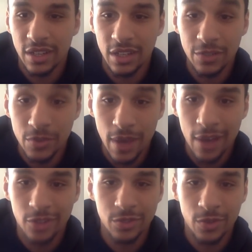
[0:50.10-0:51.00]
And if you
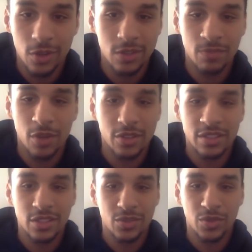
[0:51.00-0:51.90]
actually follow
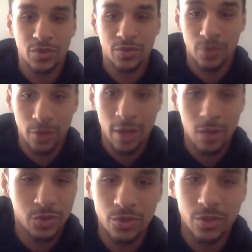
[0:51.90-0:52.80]
politics with
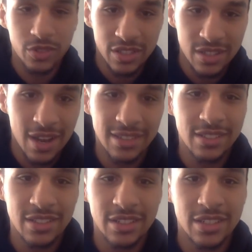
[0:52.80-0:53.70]
reliable sources, not
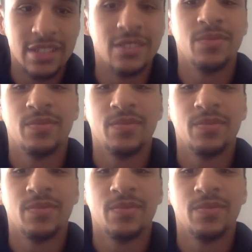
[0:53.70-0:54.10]
CNN,